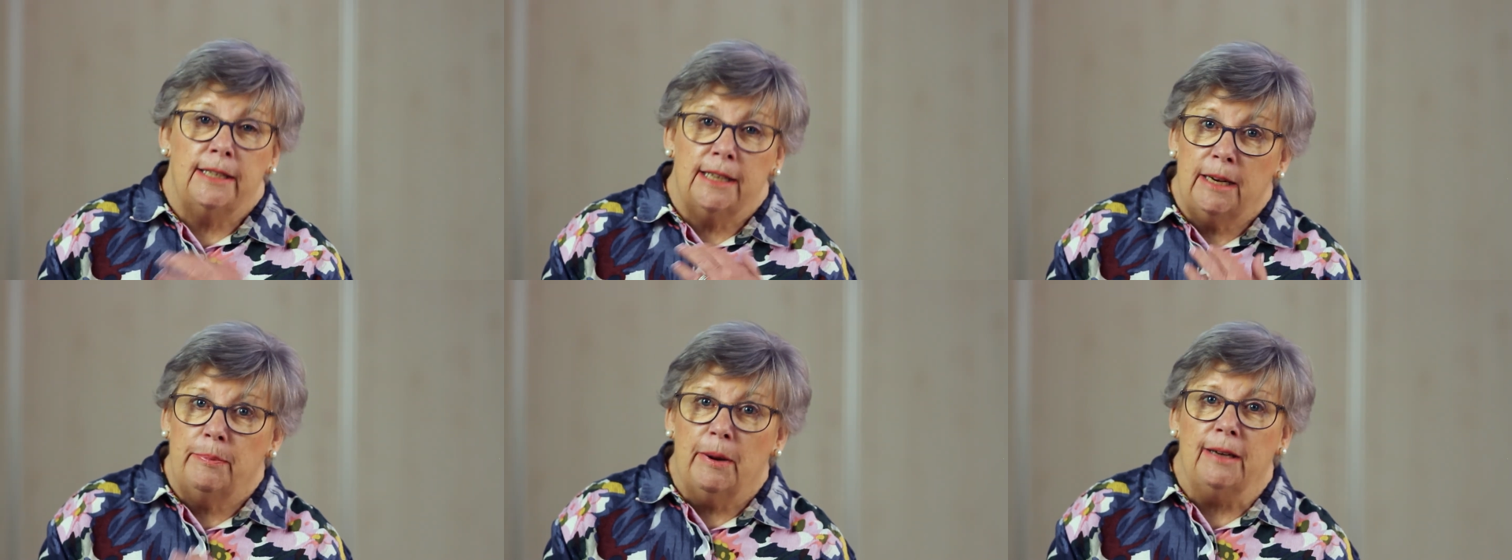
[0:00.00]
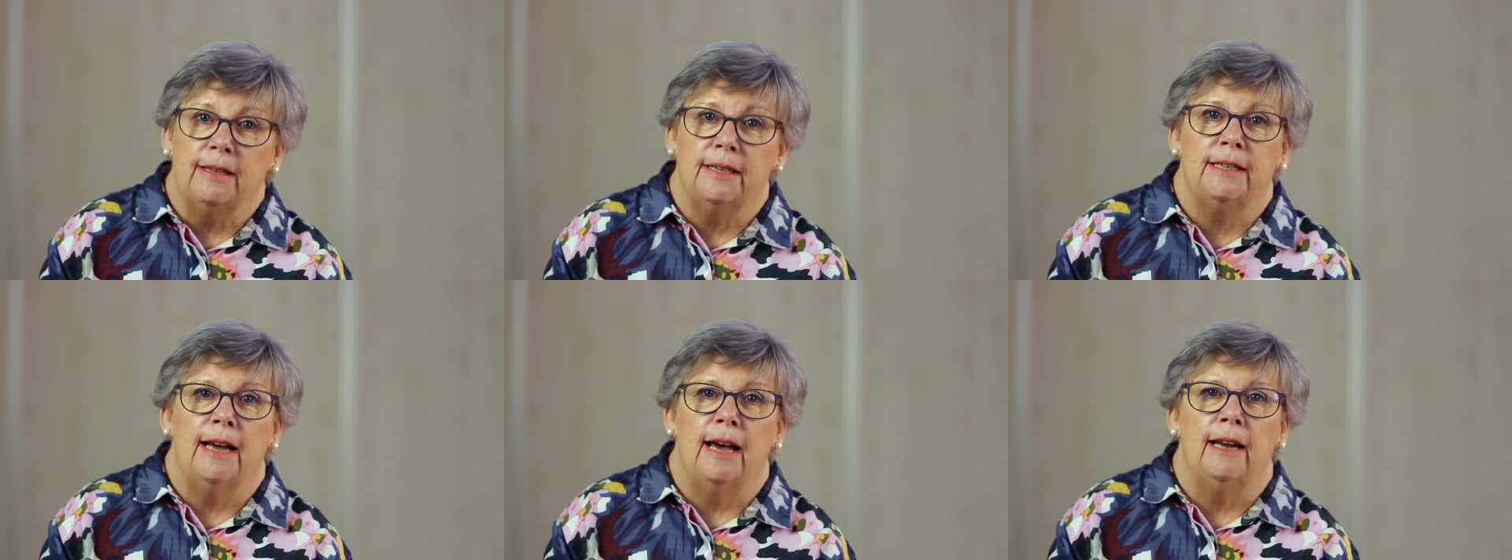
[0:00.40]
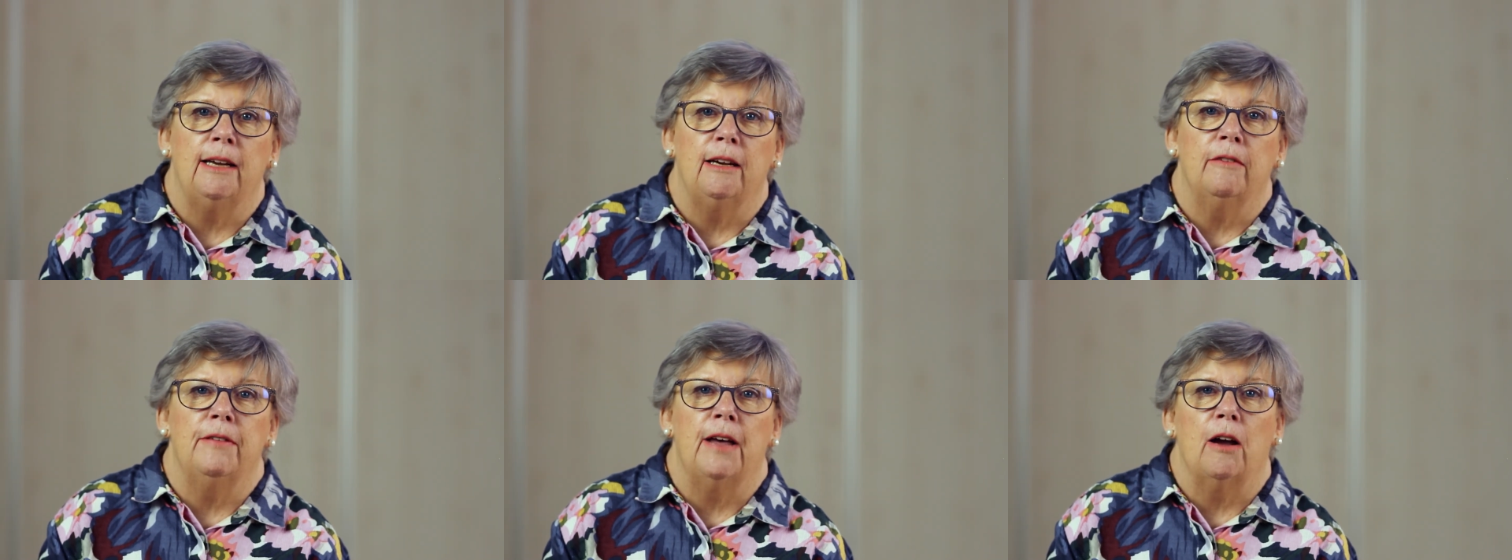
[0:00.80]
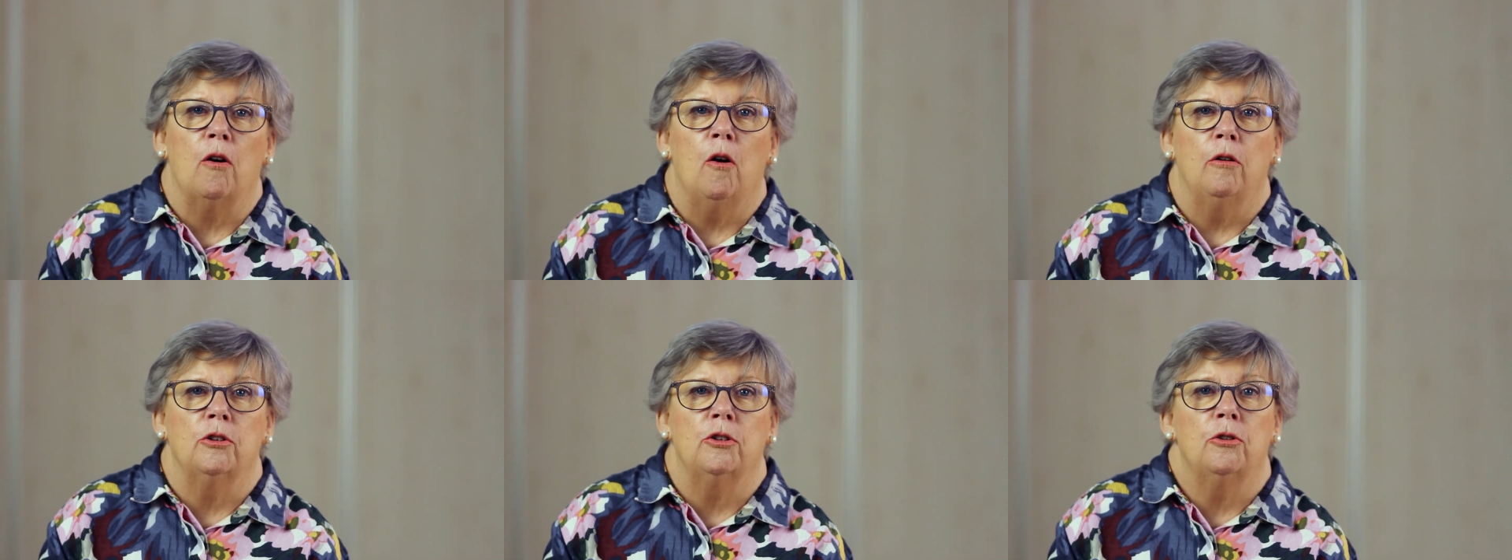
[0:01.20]
deep understanding of that
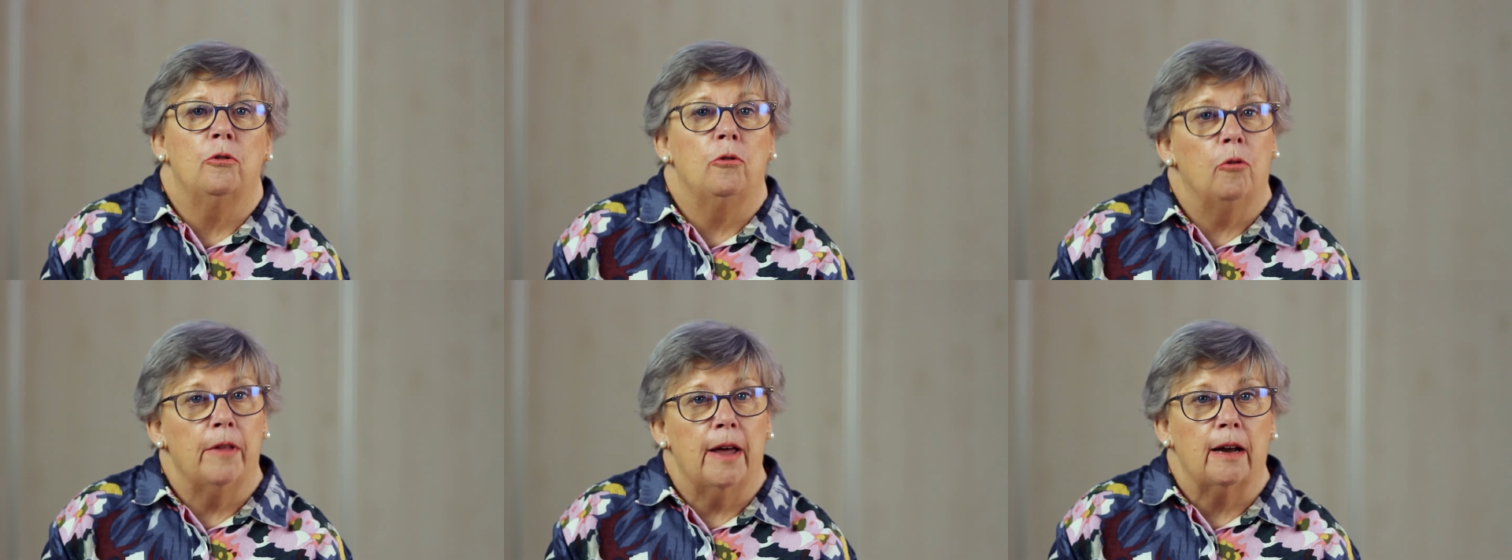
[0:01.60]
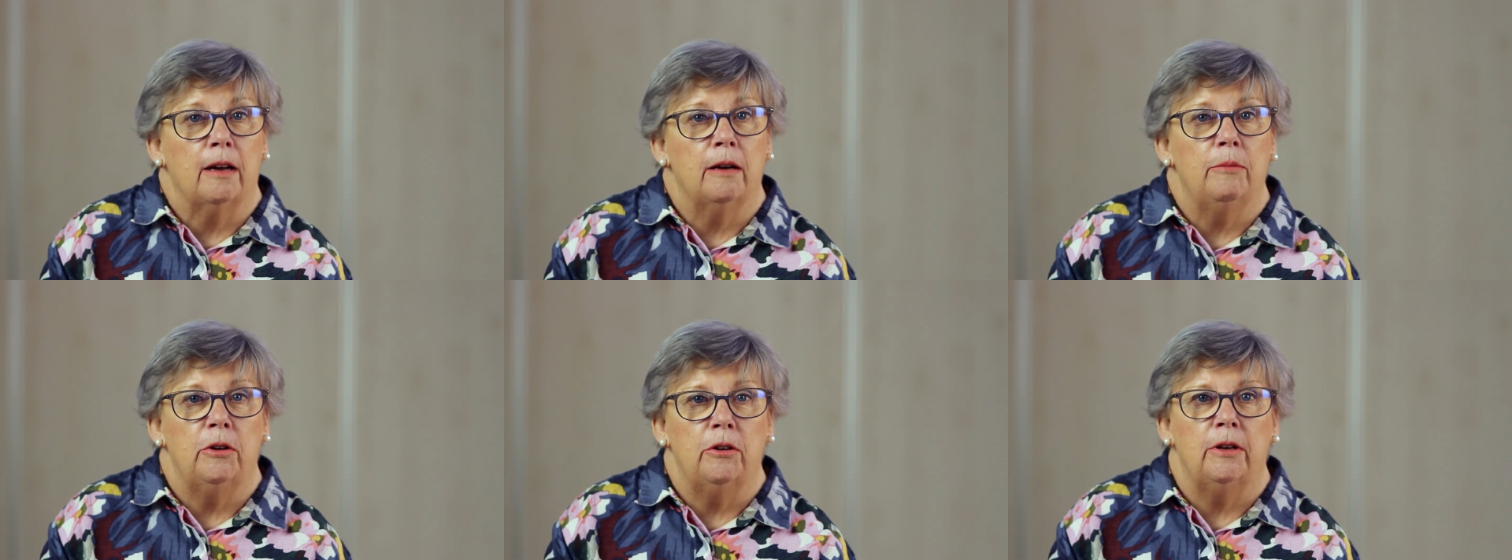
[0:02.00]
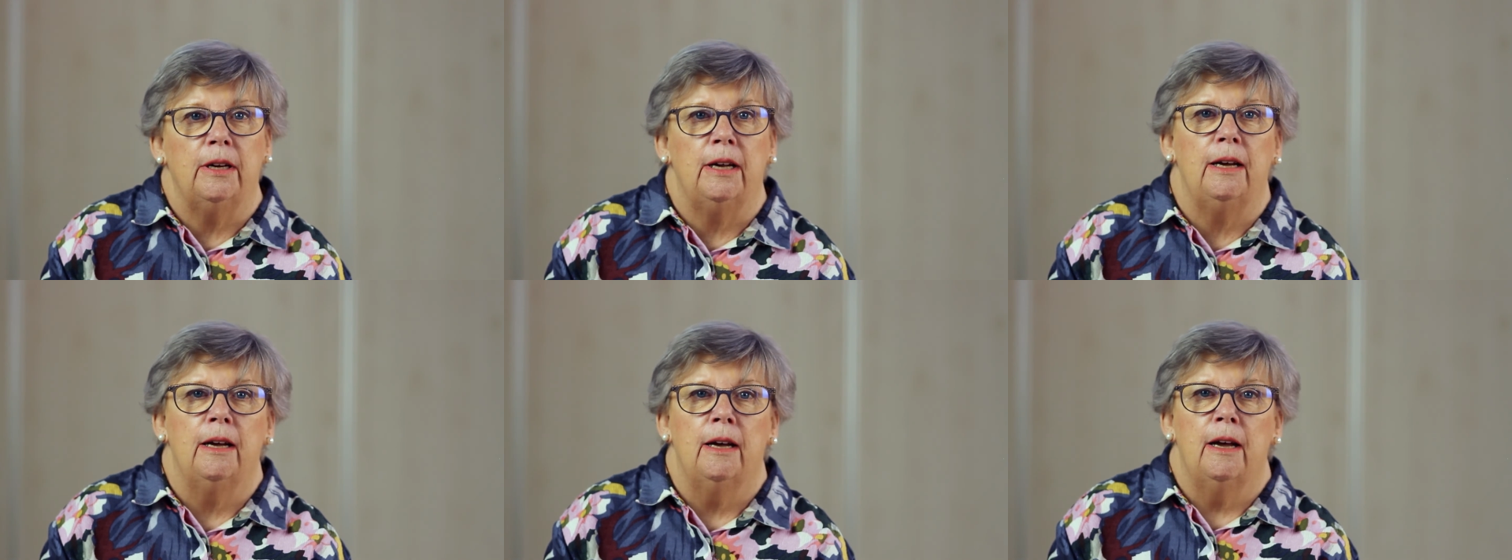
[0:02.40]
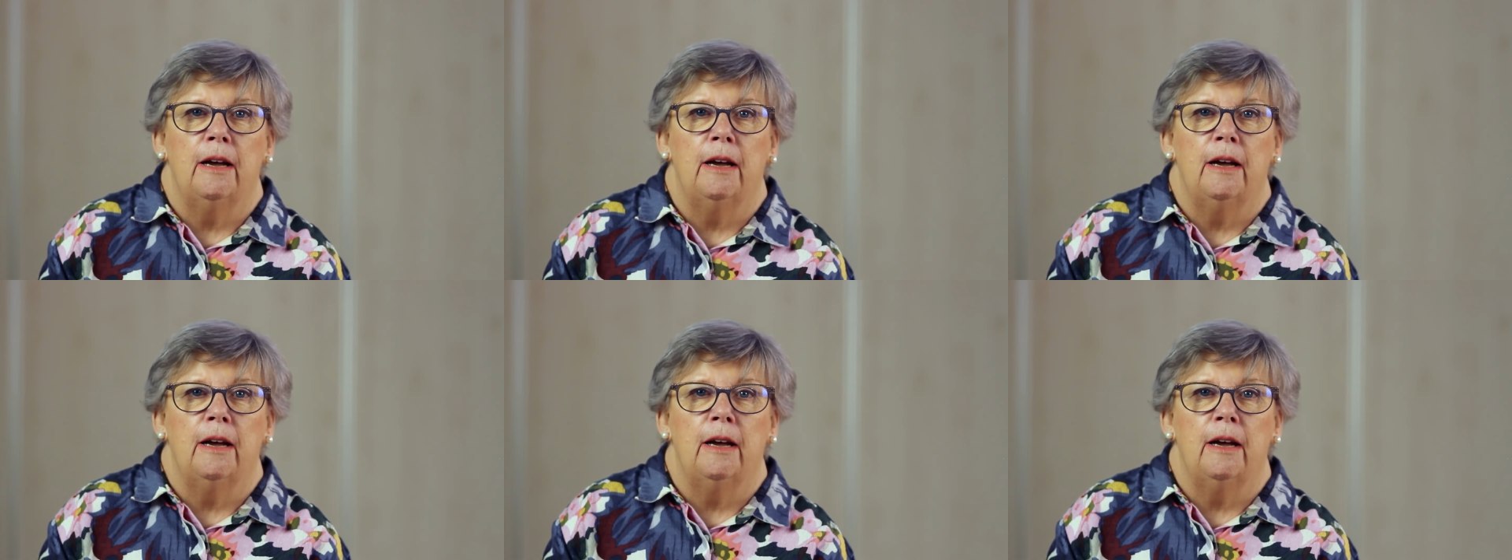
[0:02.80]
culture or that community,